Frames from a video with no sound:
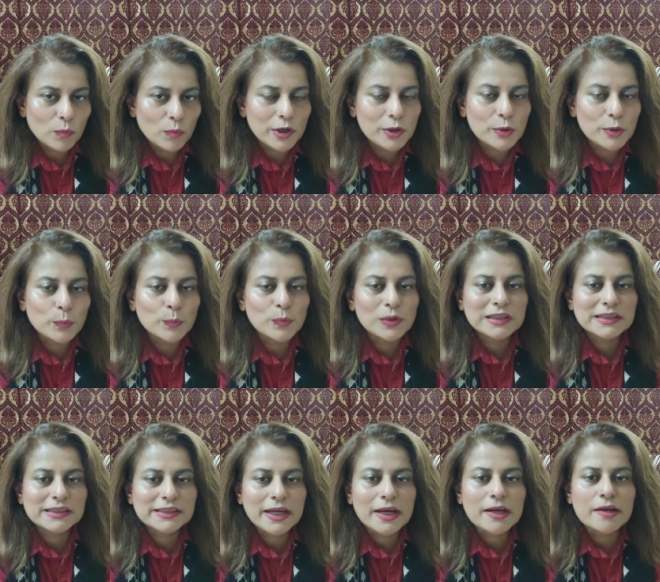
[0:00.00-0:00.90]
where you will
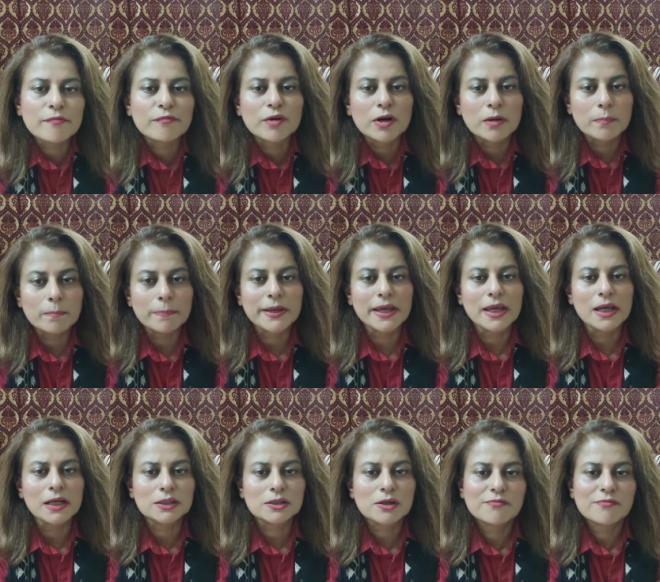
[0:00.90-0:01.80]
see different
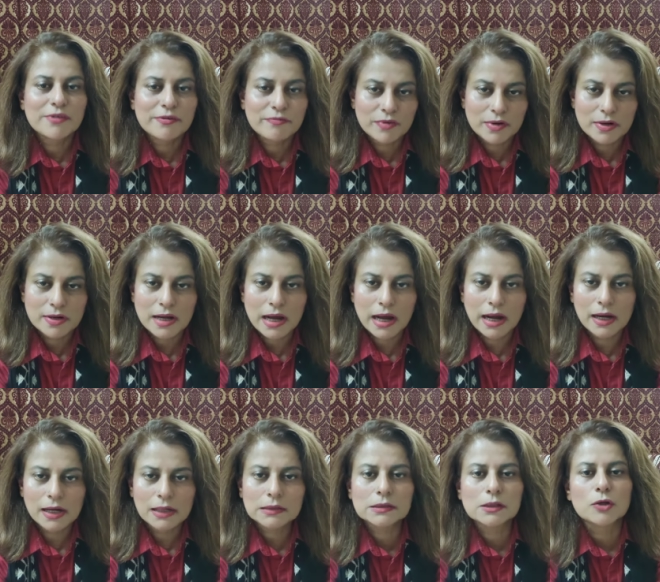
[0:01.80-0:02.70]
peaks of different
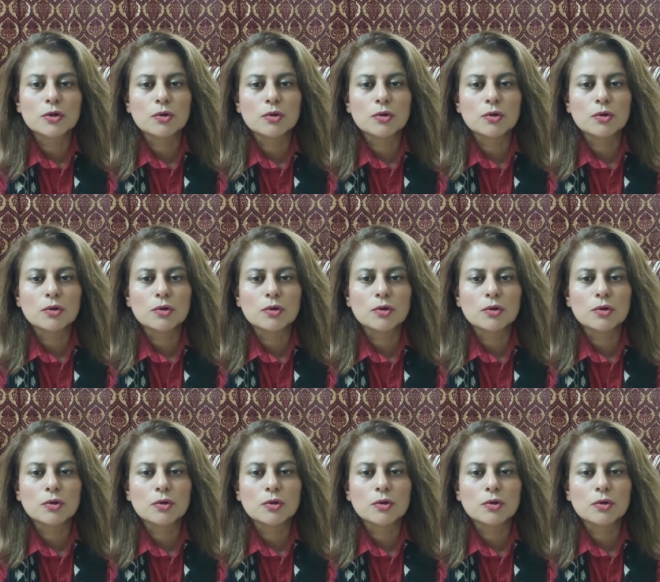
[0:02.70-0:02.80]
heights,